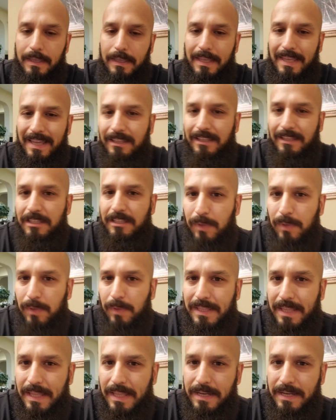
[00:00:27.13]
I'll
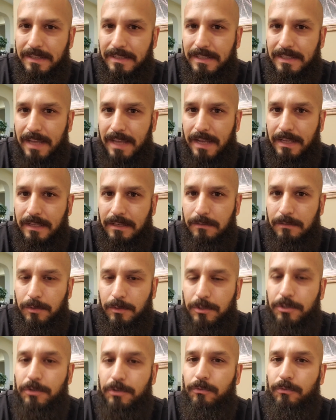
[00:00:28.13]
explain that in a second,
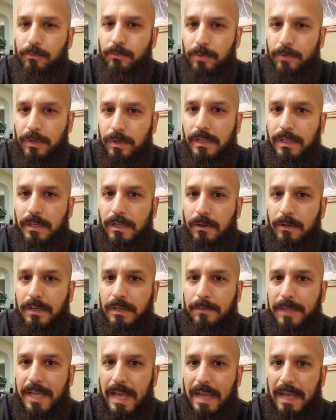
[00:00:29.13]
but you're really going
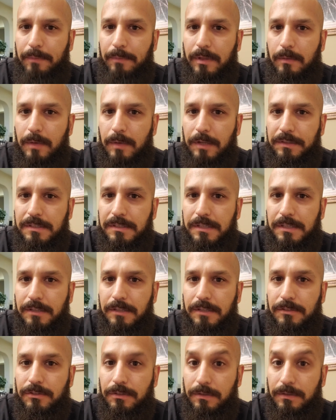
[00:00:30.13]
to be happy about this
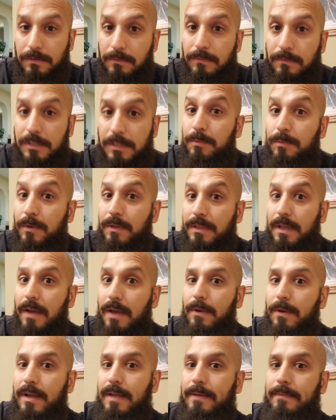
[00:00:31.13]
answer. Let's put it
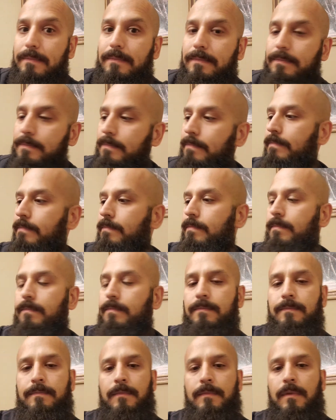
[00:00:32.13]
that way.
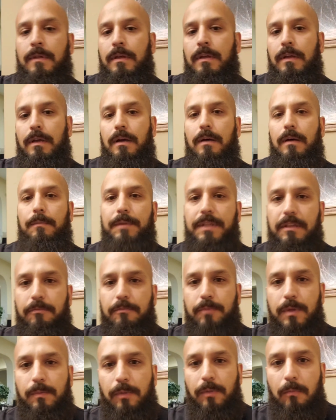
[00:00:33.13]
I'm going to give
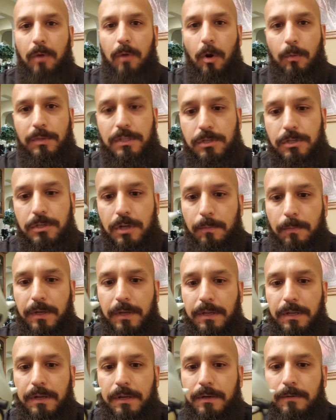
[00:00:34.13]
people a moment to jump
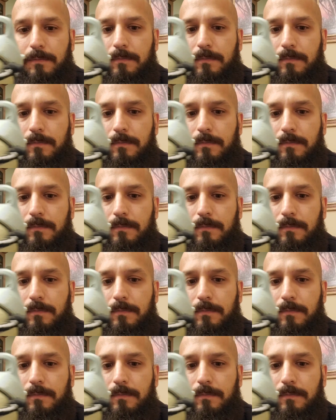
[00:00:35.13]
in here.